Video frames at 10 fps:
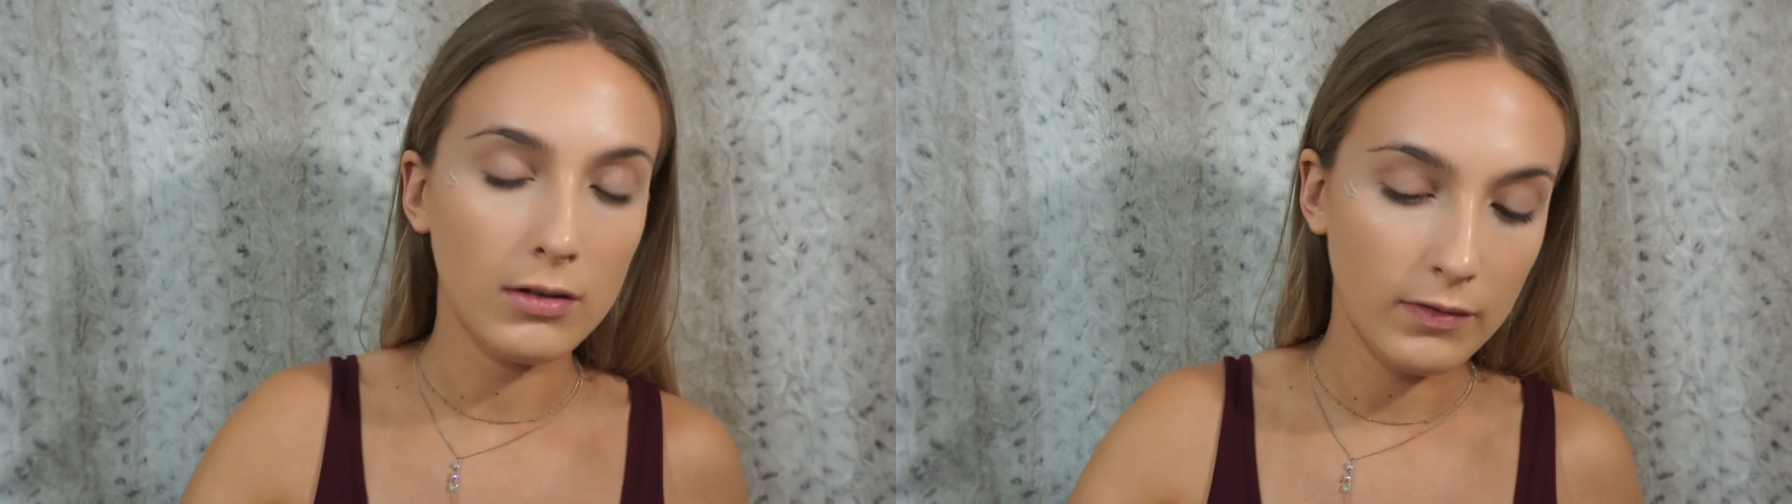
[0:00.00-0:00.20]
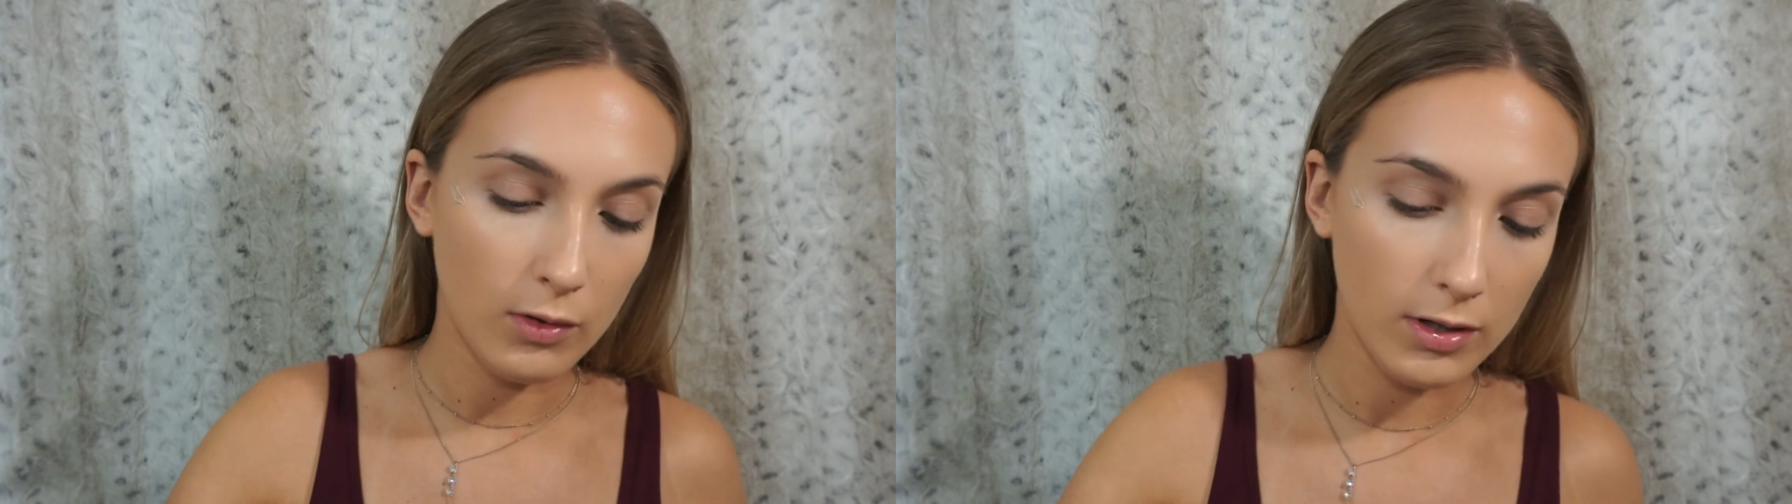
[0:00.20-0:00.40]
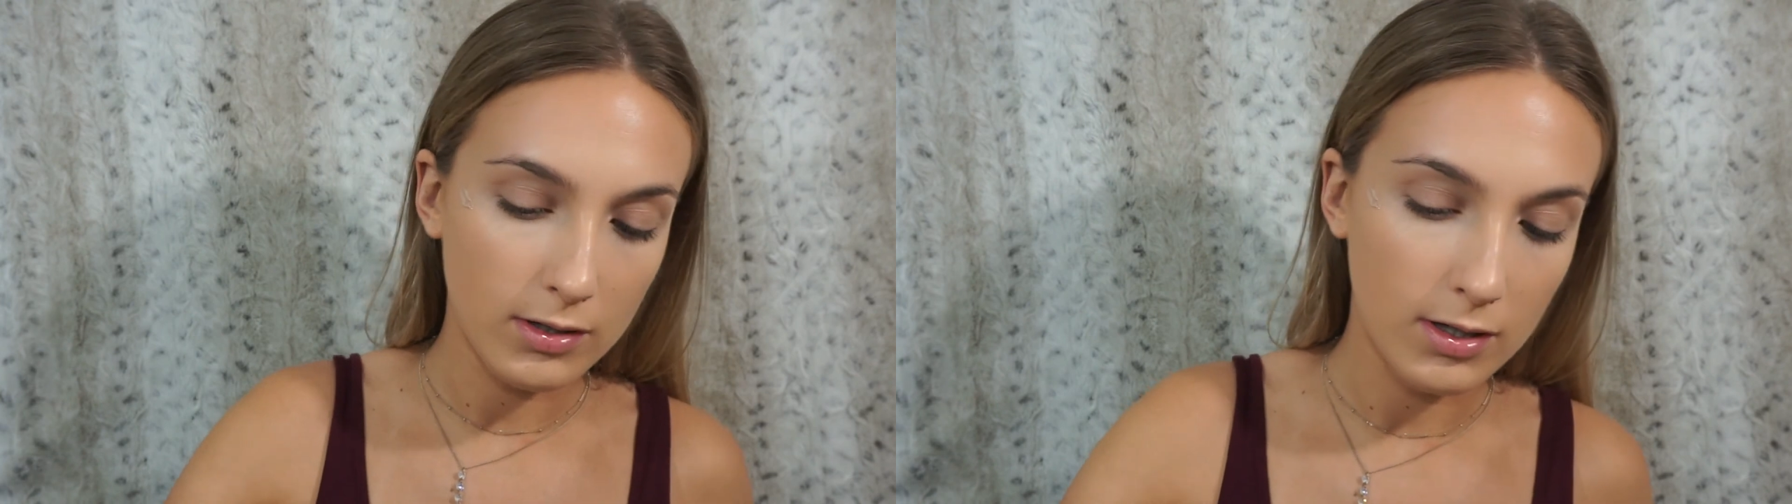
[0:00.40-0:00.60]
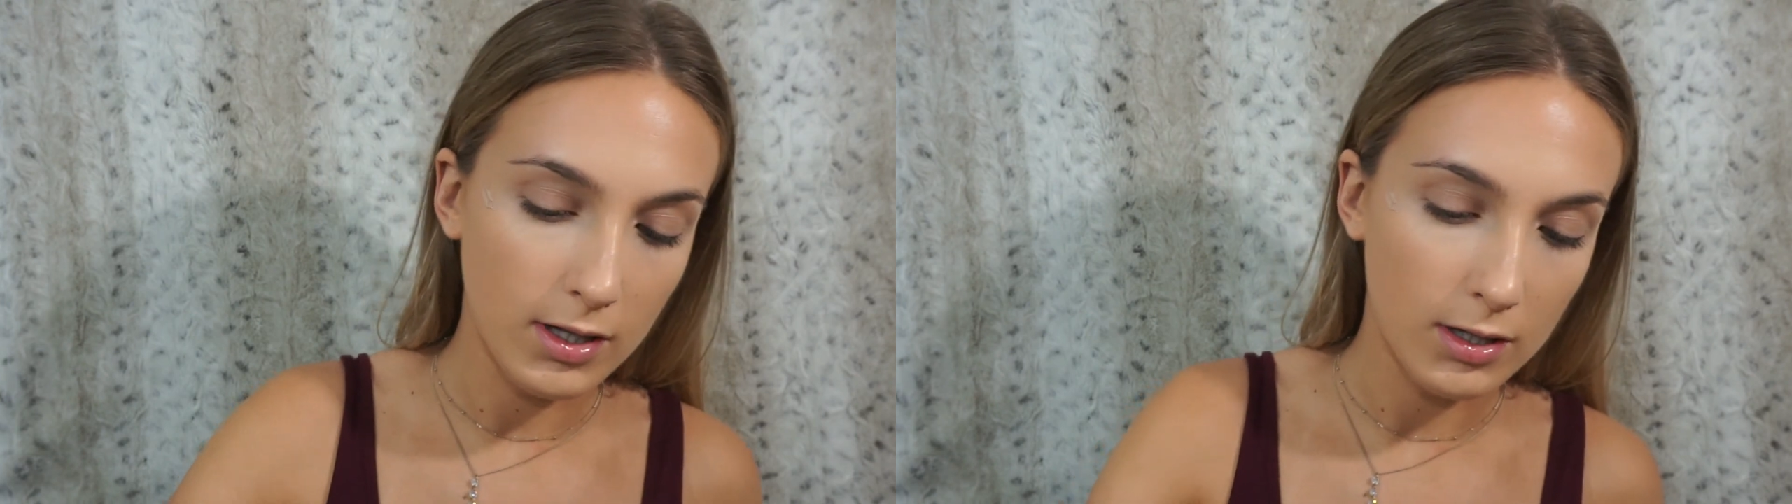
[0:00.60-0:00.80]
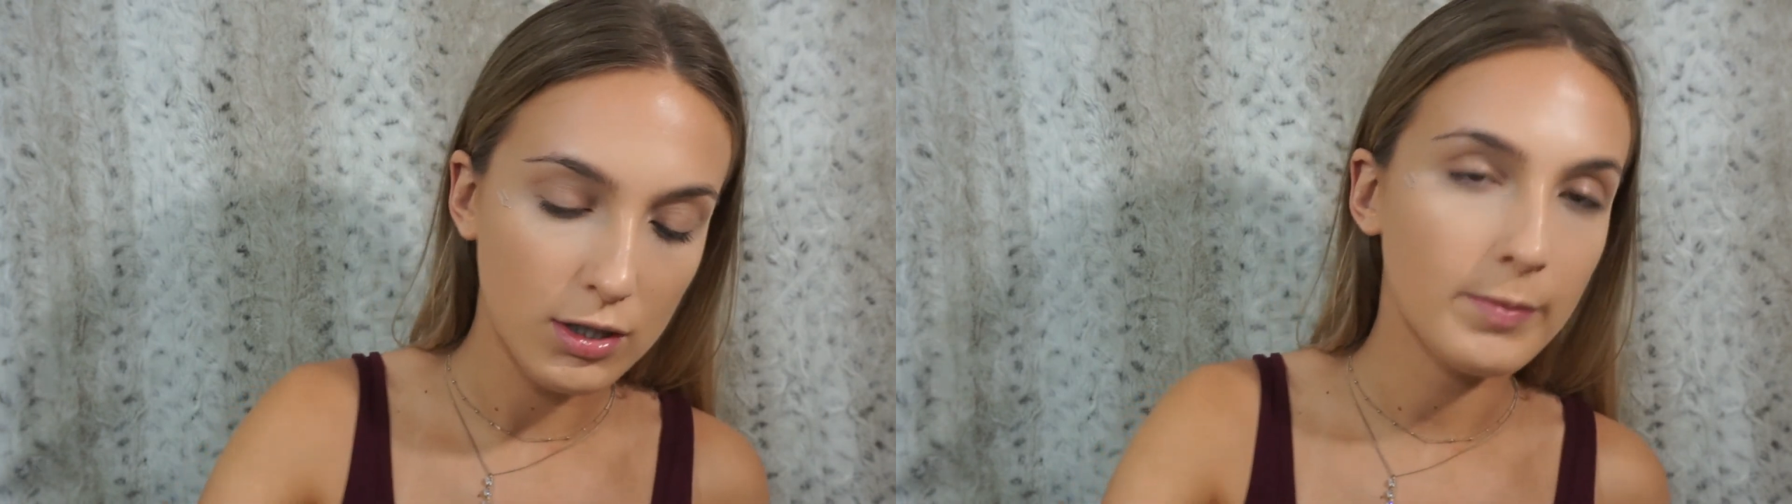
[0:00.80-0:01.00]
of course, and
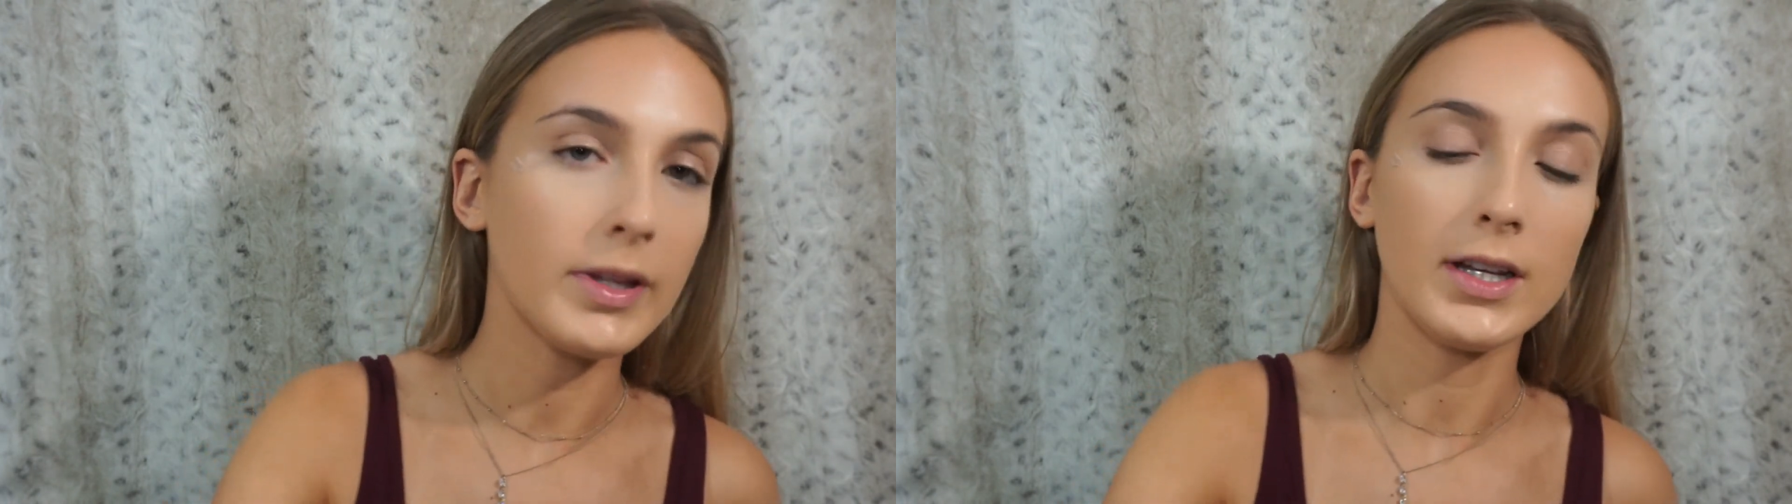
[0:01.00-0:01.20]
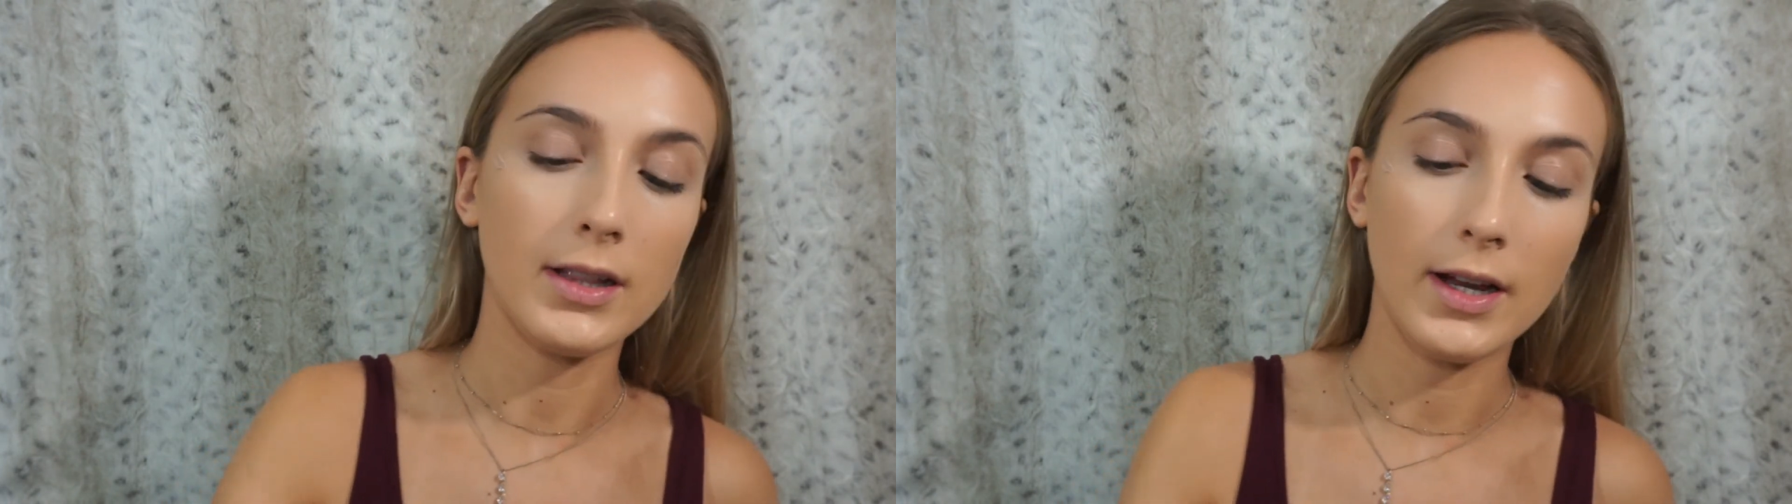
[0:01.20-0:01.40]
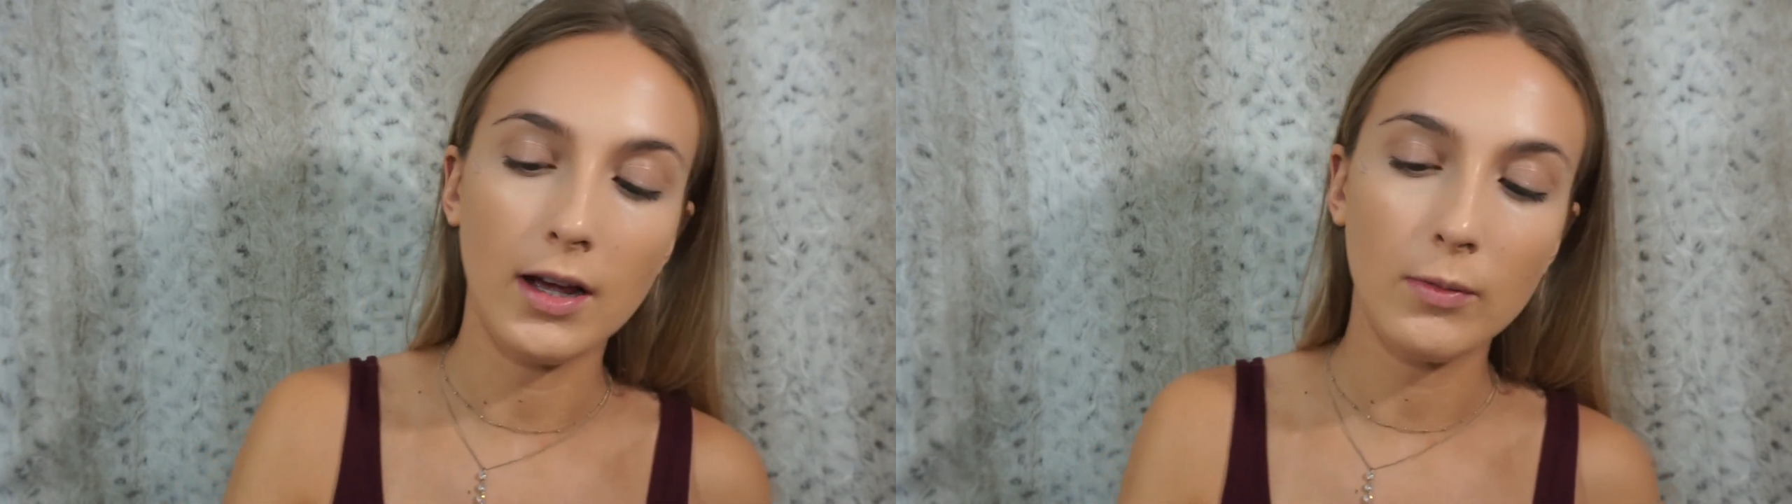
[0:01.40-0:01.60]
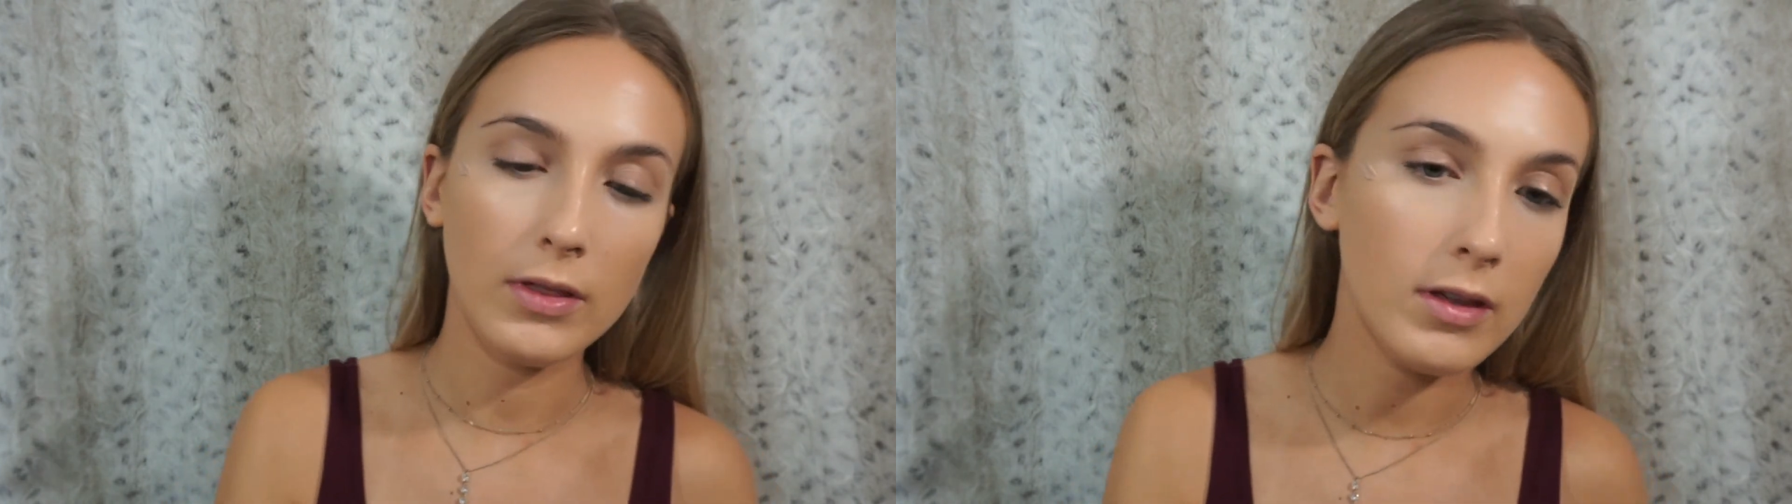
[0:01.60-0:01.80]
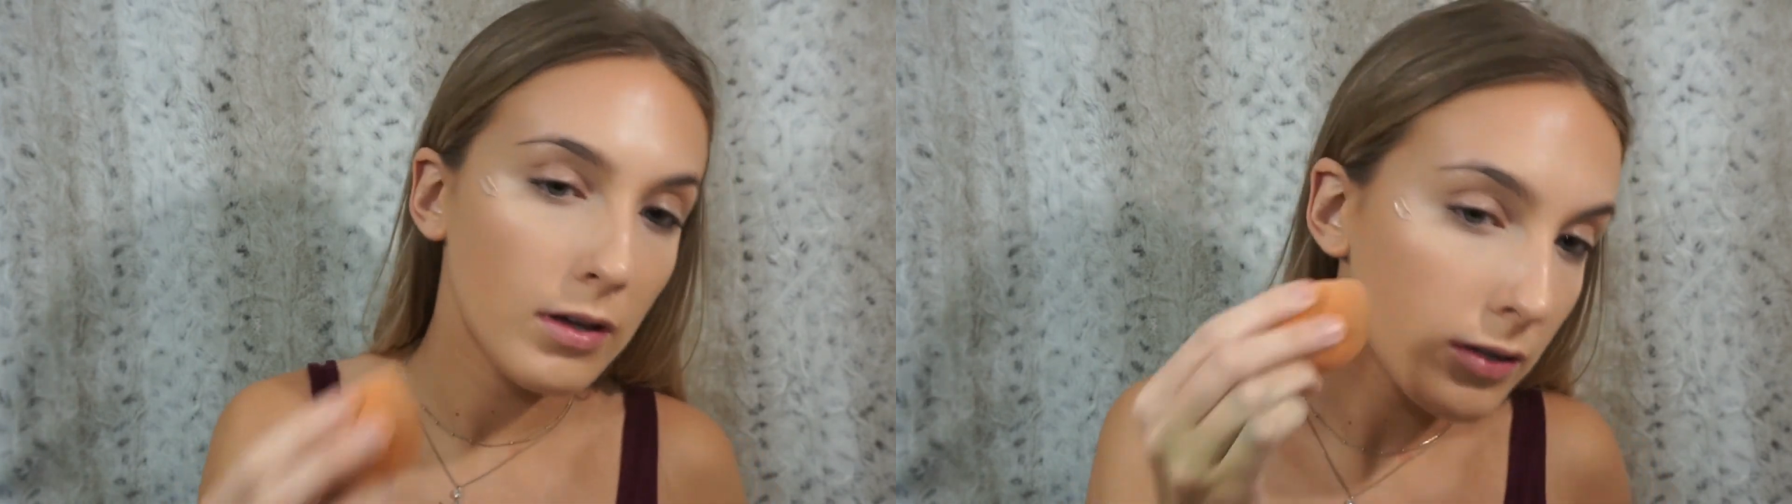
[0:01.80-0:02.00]
then just blending that out
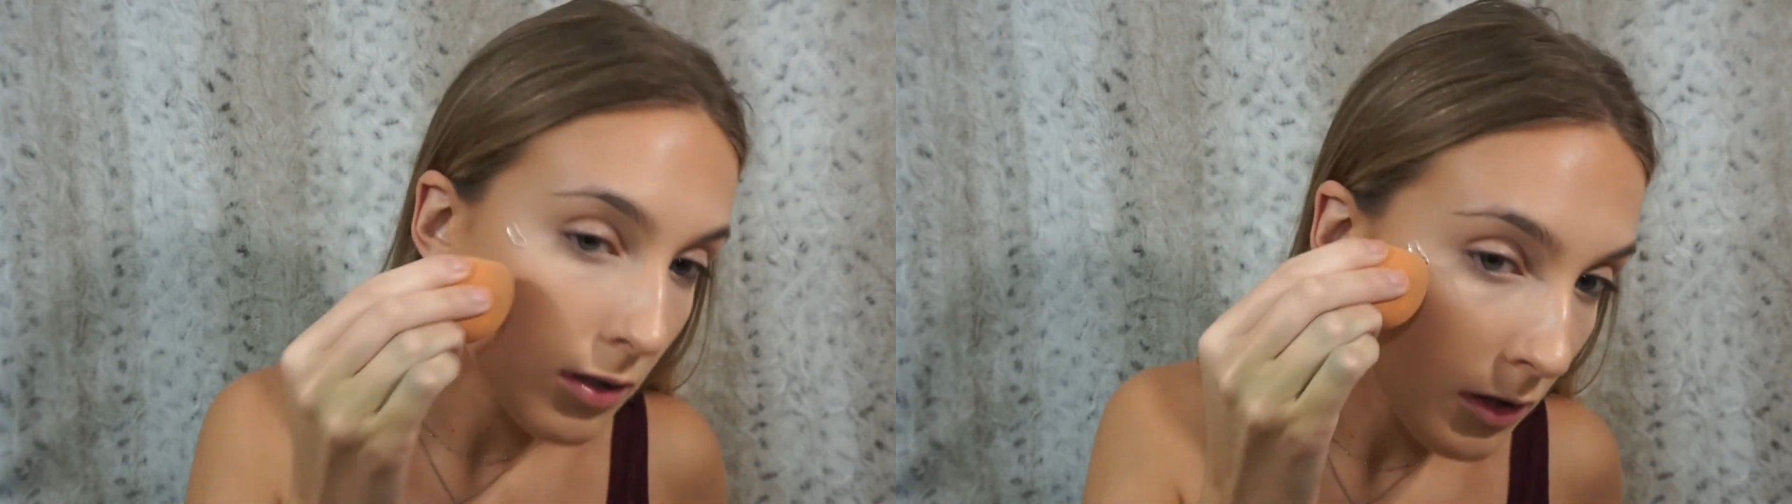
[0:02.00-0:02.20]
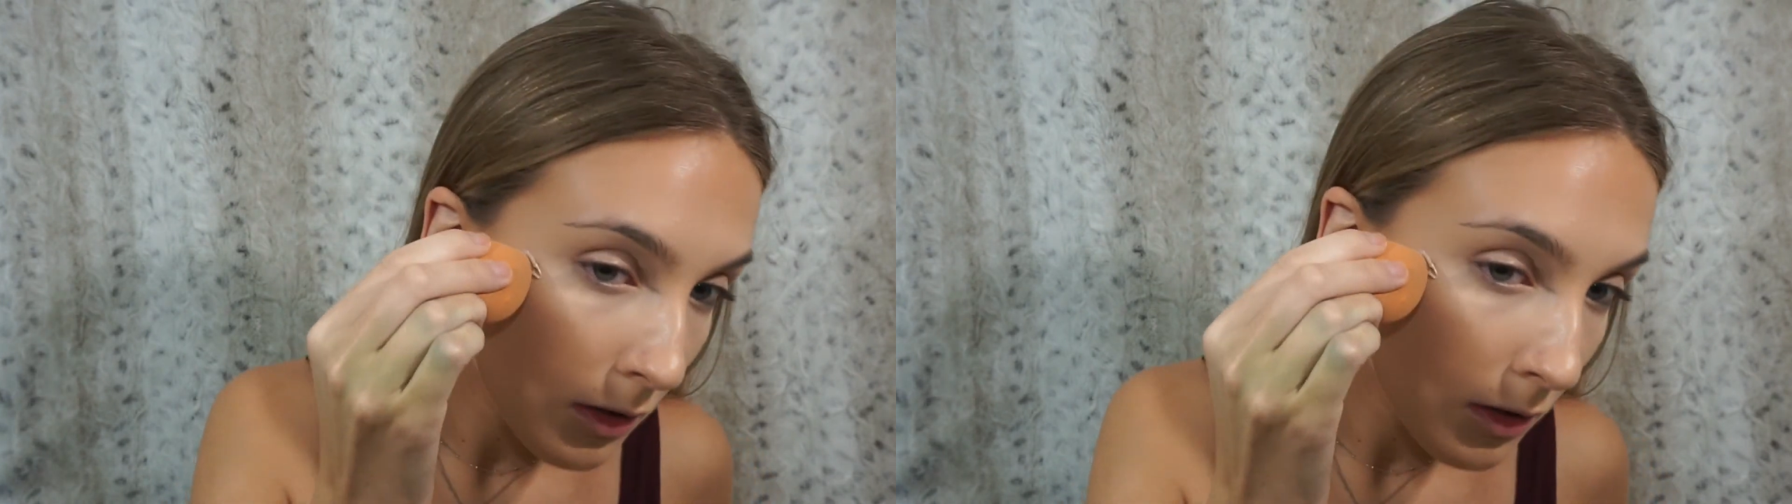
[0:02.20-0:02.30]
with a